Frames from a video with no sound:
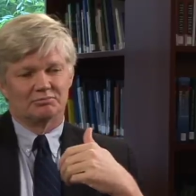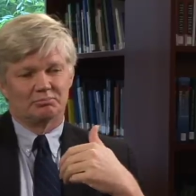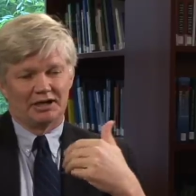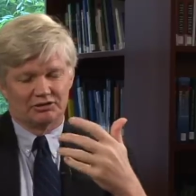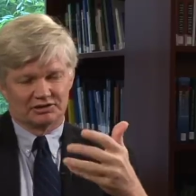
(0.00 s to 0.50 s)

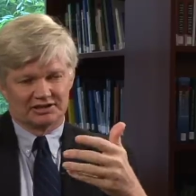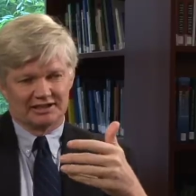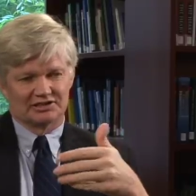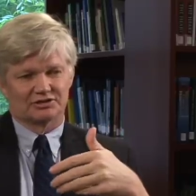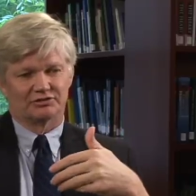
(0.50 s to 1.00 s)
better
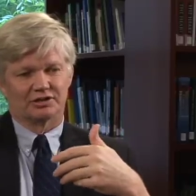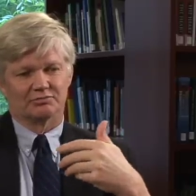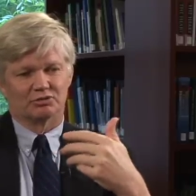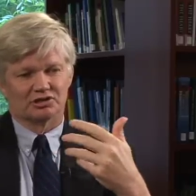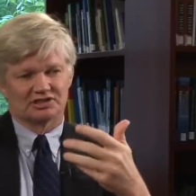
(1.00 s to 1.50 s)
tests
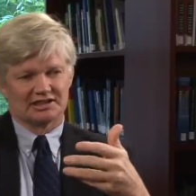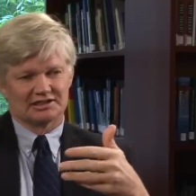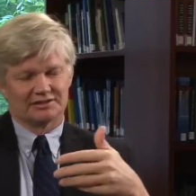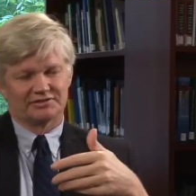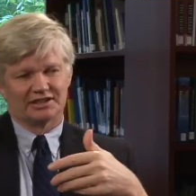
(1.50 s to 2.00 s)
or more
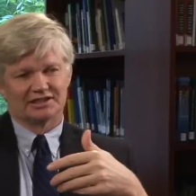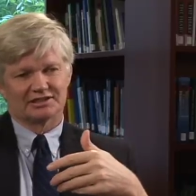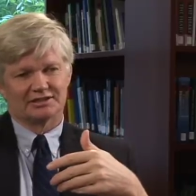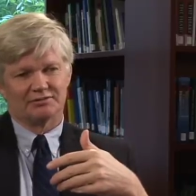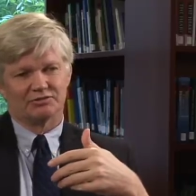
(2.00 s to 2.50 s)
sensitive
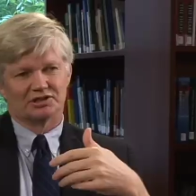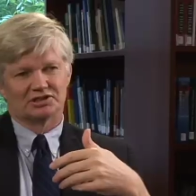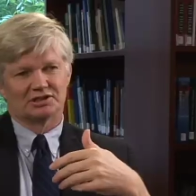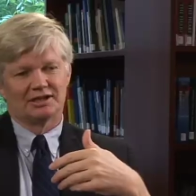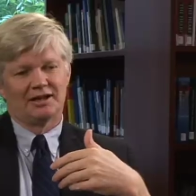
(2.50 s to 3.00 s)
tests in
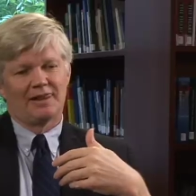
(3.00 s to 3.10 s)
which